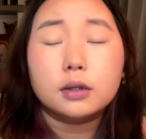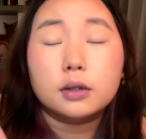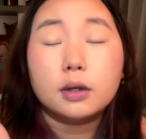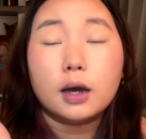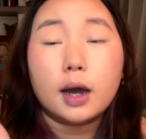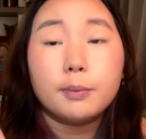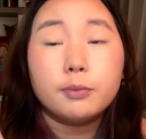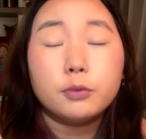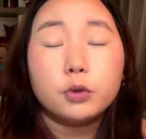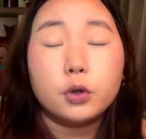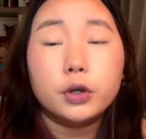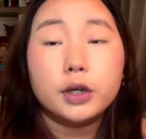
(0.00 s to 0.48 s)

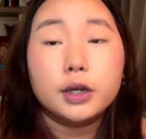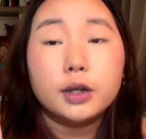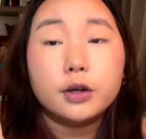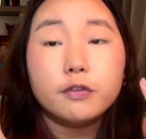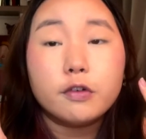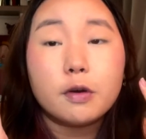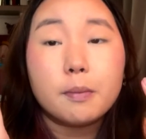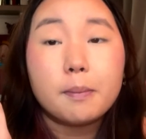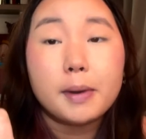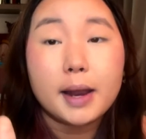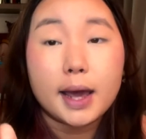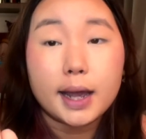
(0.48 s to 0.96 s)
I'm going in
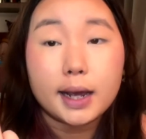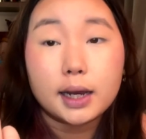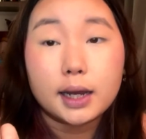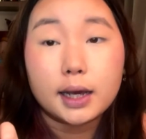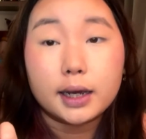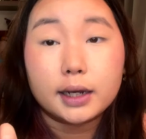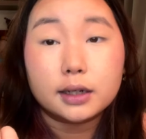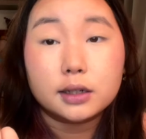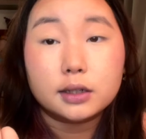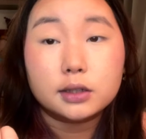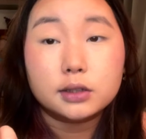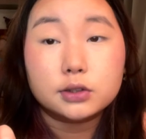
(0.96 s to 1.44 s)
with a black
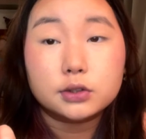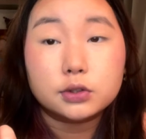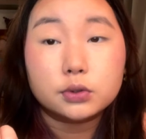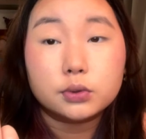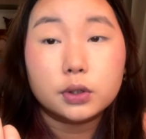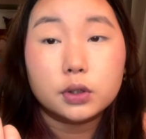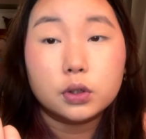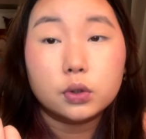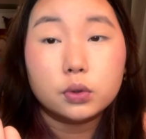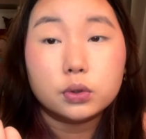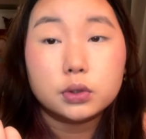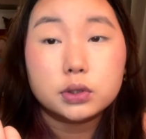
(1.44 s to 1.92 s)
liner so
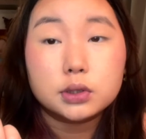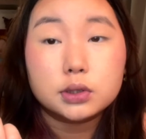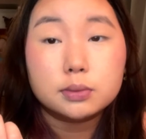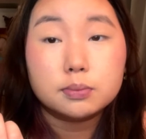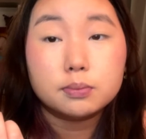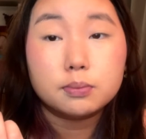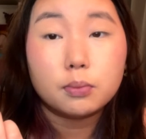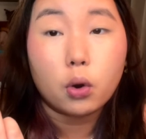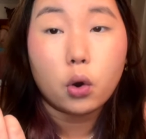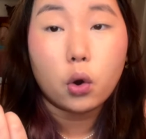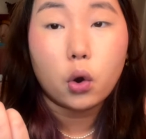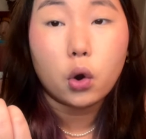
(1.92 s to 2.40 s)
it looks
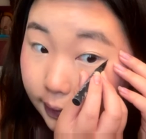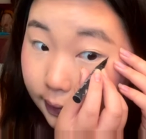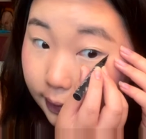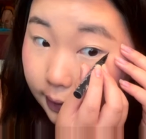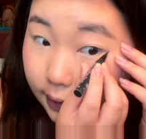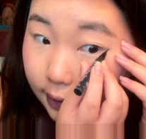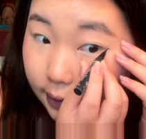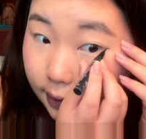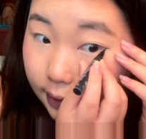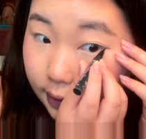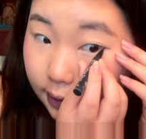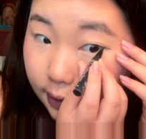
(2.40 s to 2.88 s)

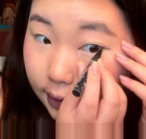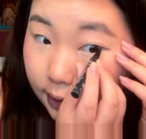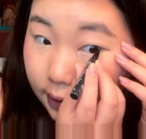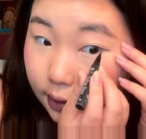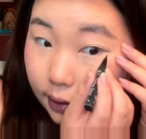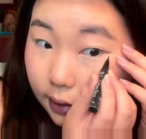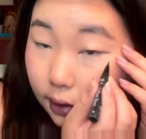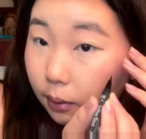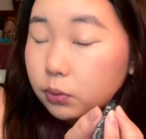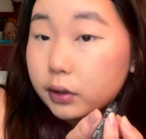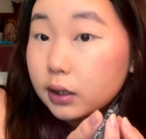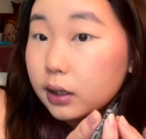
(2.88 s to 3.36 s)
more
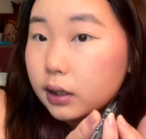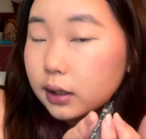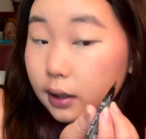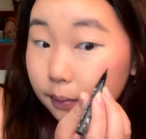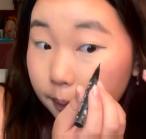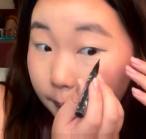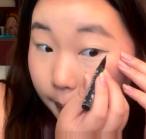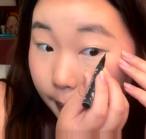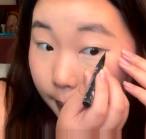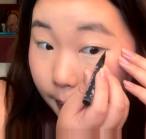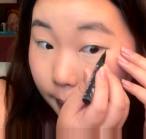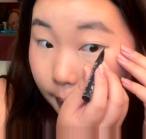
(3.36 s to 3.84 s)
striking than
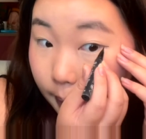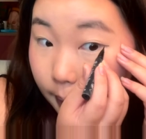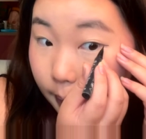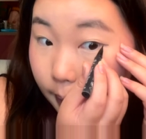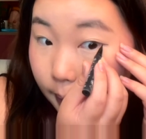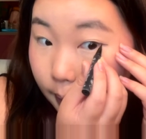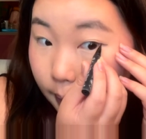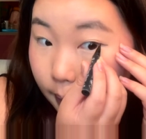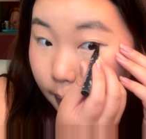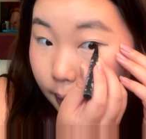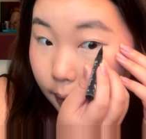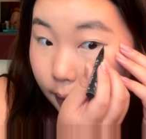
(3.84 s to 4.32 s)
like a
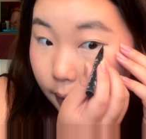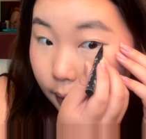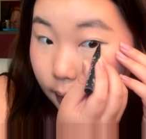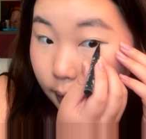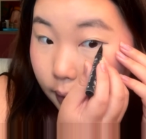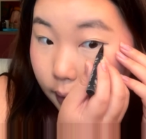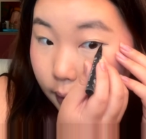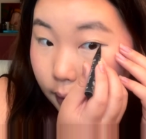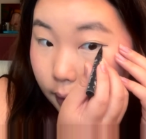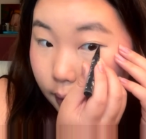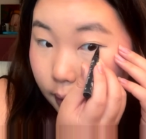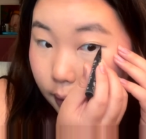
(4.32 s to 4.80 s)
brown
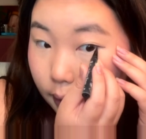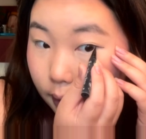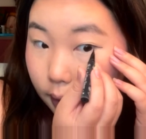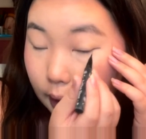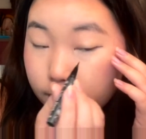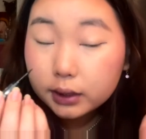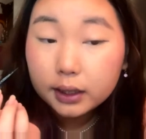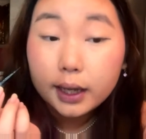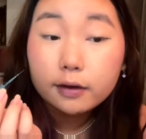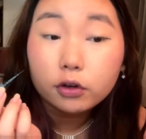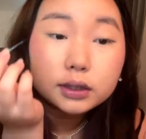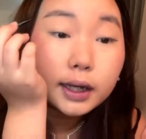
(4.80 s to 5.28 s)
or like a
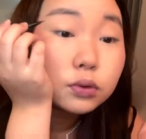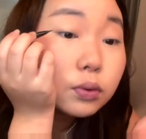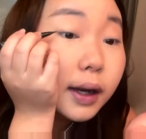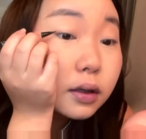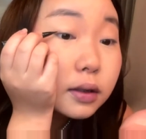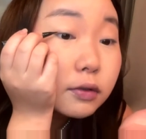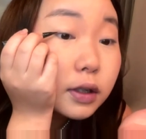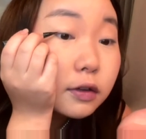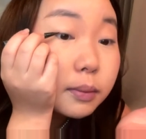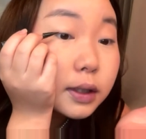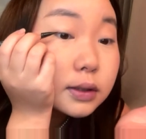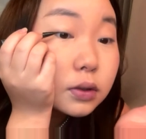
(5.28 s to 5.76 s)
soft
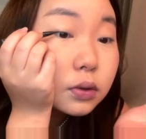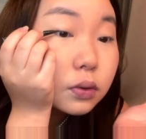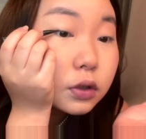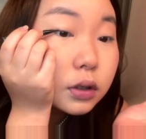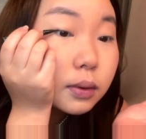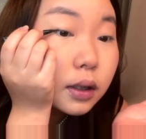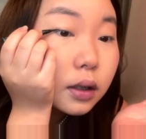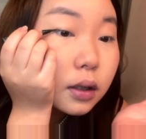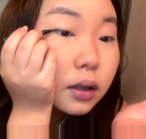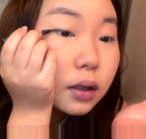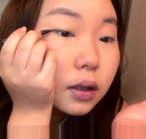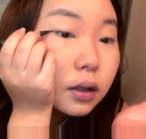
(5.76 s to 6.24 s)

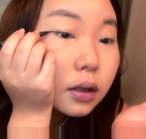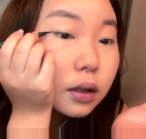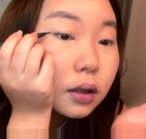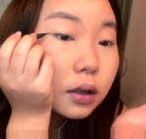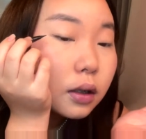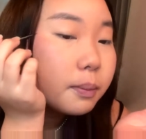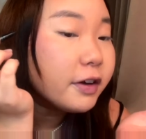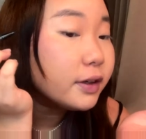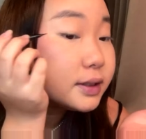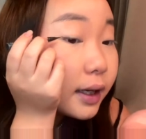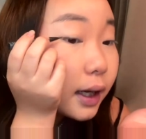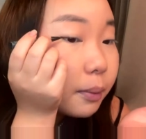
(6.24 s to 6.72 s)
eyeliner.
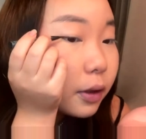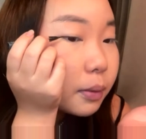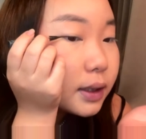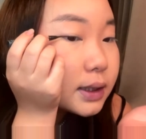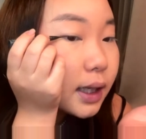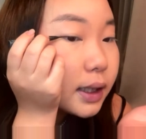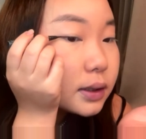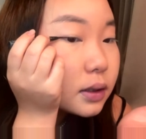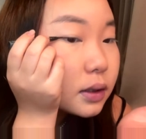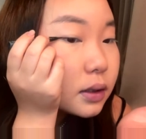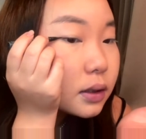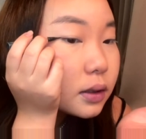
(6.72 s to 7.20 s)

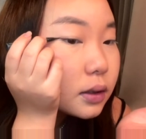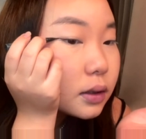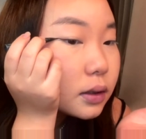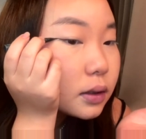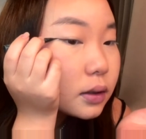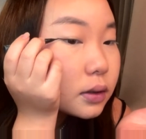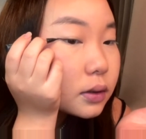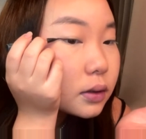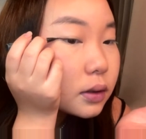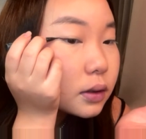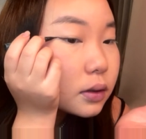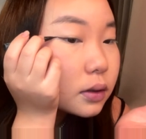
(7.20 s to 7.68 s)
My
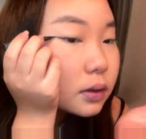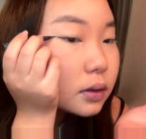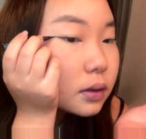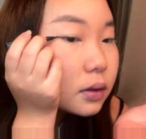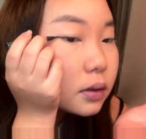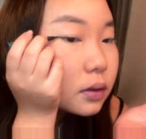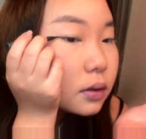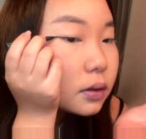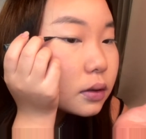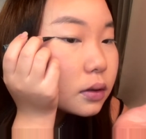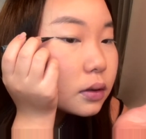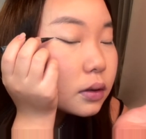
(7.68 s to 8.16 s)
friend Zen and
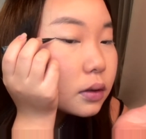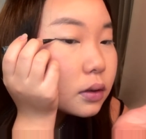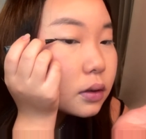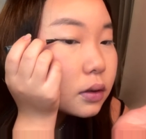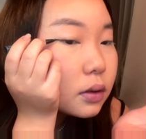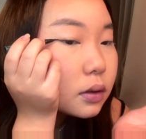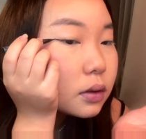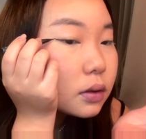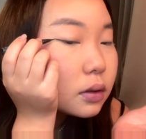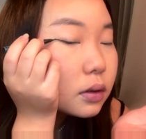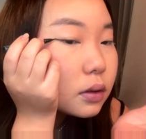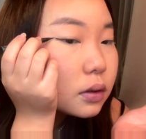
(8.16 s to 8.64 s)
I bought the
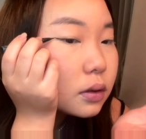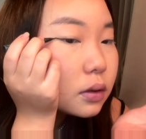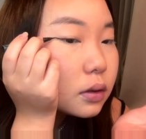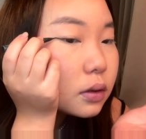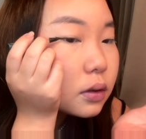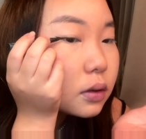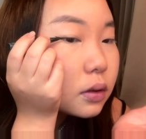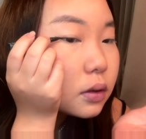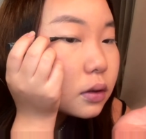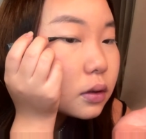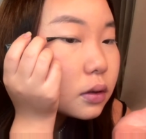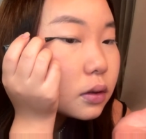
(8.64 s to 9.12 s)
mini
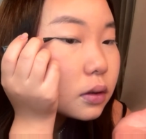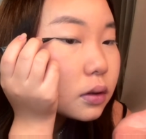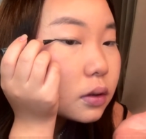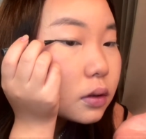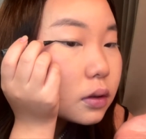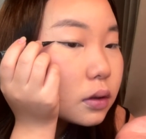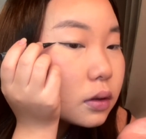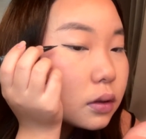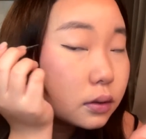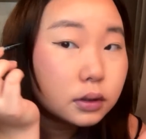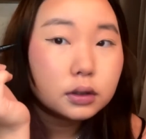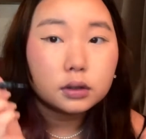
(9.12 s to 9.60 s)
sized
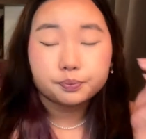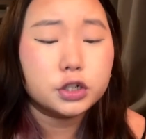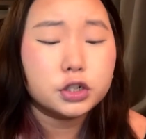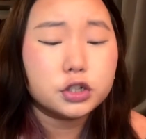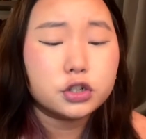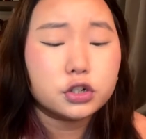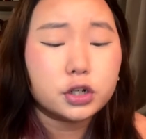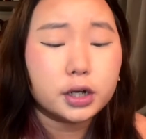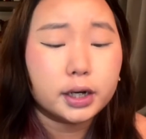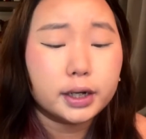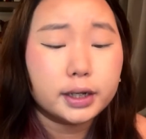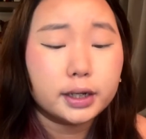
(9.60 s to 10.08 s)
ones to
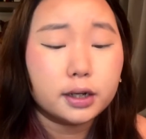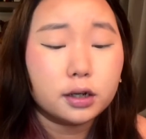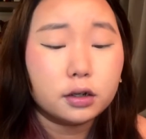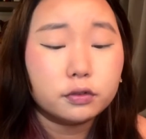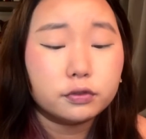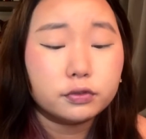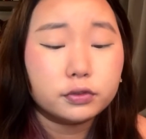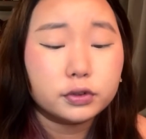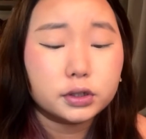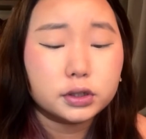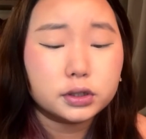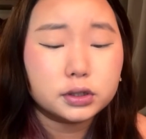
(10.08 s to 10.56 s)
just try it
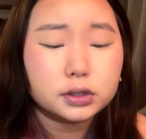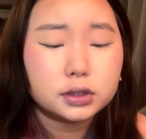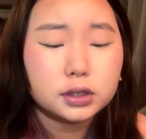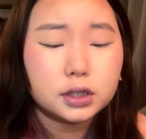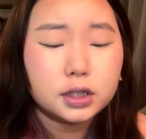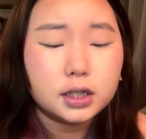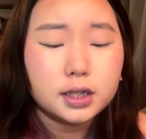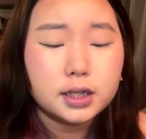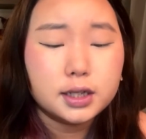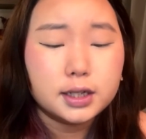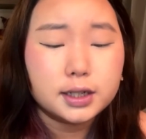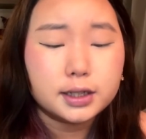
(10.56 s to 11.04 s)
out first
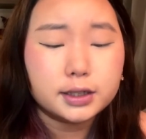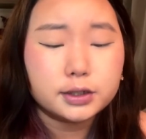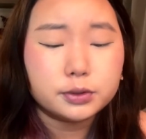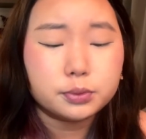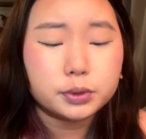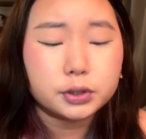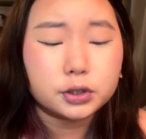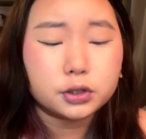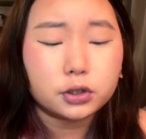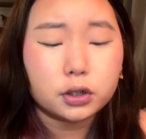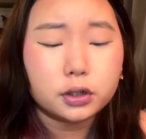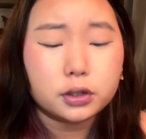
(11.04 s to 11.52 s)
because
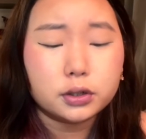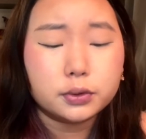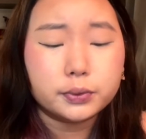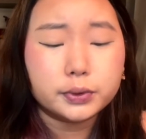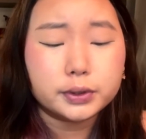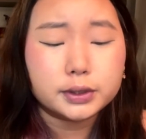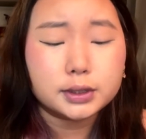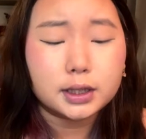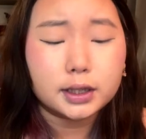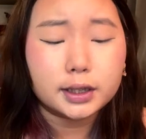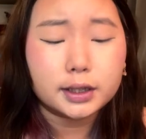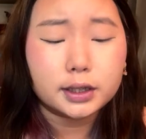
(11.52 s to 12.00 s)
we thought it
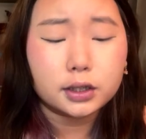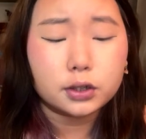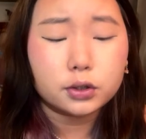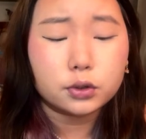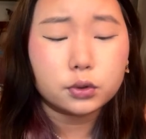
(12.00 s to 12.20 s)
was like, you